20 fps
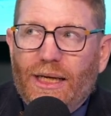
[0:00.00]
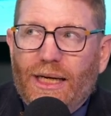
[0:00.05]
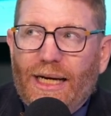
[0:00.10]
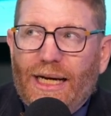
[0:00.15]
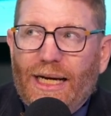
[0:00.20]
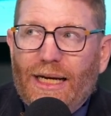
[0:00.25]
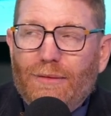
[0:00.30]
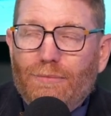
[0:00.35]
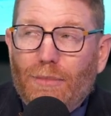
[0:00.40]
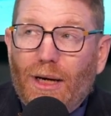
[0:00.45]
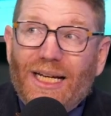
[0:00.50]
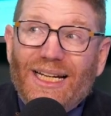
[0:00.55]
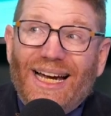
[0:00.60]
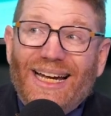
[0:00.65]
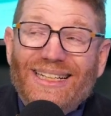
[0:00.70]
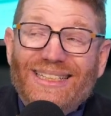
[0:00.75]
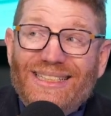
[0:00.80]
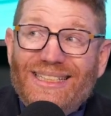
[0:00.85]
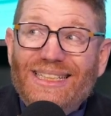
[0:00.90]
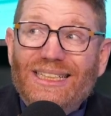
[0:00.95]
And my
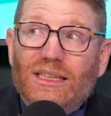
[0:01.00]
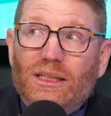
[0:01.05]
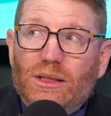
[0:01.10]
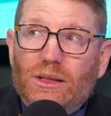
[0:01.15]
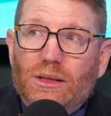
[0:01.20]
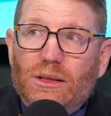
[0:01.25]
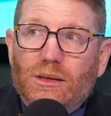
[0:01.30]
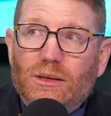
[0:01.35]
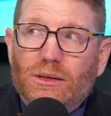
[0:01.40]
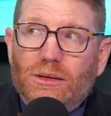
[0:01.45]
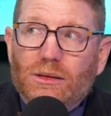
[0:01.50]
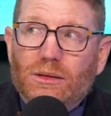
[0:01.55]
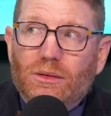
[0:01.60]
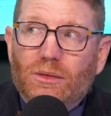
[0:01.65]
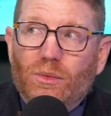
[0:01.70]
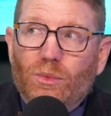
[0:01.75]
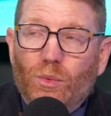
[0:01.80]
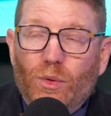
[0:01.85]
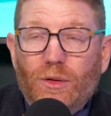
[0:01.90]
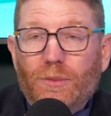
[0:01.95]
ideal
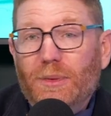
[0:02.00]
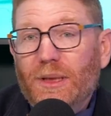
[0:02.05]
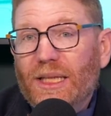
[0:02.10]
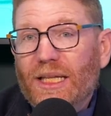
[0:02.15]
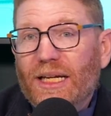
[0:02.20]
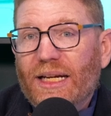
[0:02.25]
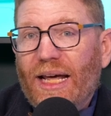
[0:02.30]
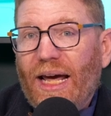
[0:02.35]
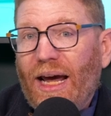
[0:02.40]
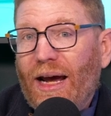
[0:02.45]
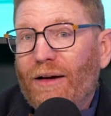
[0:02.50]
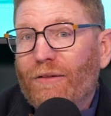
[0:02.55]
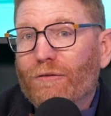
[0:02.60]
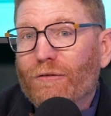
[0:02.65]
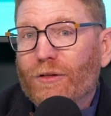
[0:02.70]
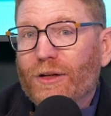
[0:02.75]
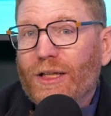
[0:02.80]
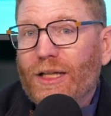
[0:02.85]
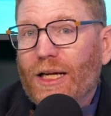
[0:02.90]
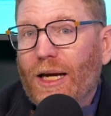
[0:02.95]
would be that
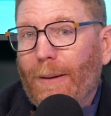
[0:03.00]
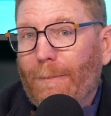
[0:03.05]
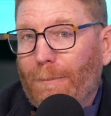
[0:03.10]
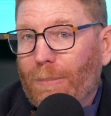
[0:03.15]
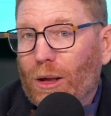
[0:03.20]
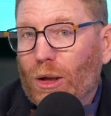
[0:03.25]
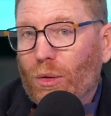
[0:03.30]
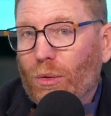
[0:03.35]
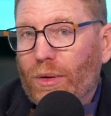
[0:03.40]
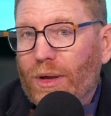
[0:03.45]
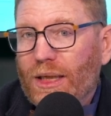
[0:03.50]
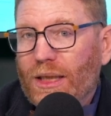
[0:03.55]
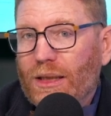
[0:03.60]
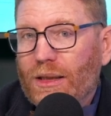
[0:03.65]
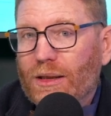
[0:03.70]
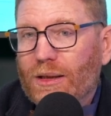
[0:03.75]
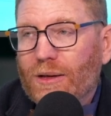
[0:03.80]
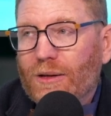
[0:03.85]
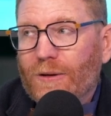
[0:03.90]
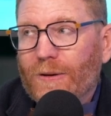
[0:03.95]
every employee
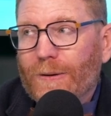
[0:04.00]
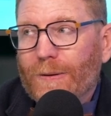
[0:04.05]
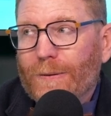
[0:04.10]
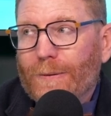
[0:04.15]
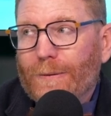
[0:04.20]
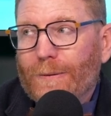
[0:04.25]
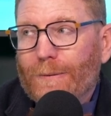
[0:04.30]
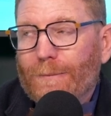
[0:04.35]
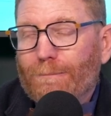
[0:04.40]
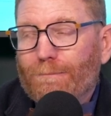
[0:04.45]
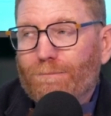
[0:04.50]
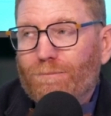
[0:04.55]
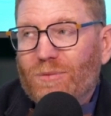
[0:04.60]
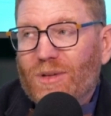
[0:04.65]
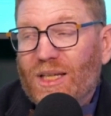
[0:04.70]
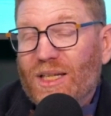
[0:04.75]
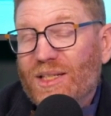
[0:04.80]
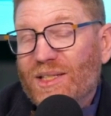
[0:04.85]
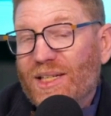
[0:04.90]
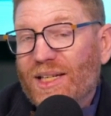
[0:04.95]

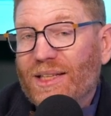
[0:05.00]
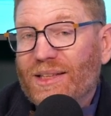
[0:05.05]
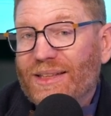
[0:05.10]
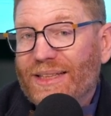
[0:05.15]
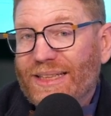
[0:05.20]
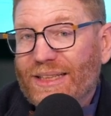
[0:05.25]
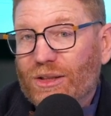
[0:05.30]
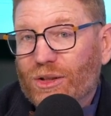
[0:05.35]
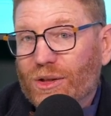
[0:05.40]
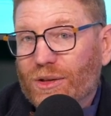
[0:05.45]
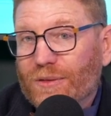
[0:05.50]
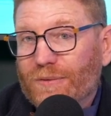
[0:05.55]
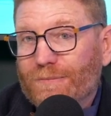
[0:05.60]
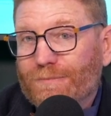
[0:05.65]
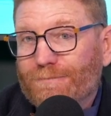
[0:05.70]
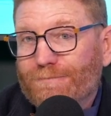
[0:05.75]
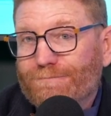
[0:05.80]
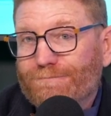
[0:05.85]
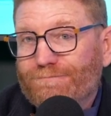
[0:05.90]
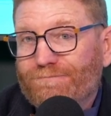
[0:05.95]
is a leader,
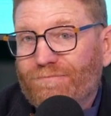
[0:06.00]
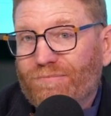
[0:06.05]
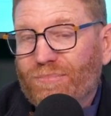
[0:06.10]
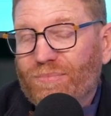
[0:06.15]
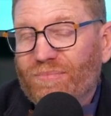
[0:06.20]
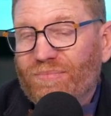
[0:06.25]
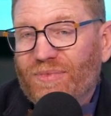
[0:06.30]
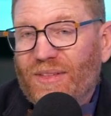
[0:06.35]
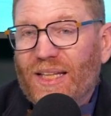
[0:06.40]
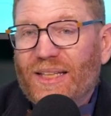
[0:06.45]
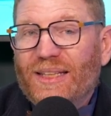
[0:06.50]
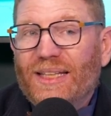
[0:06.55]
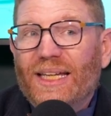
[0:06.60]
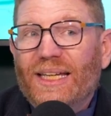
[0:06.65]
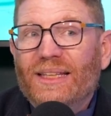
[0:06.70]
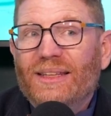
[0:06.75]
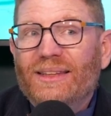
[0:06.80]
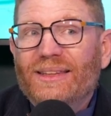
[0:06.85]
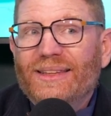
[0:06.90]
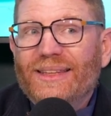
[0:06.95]
that they
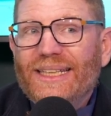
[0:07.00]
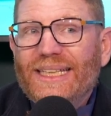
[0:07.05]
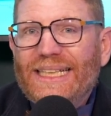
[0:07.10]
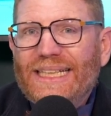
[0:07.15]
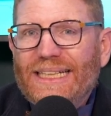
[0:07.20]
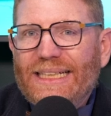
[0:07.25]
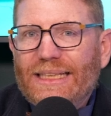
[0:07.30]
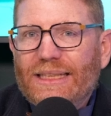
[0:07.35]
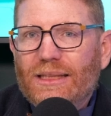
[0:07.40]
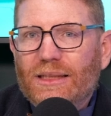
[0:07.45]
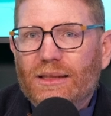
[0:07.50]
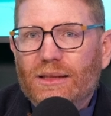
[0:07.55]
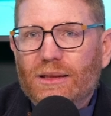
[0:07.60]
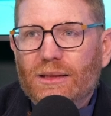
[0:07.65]
lead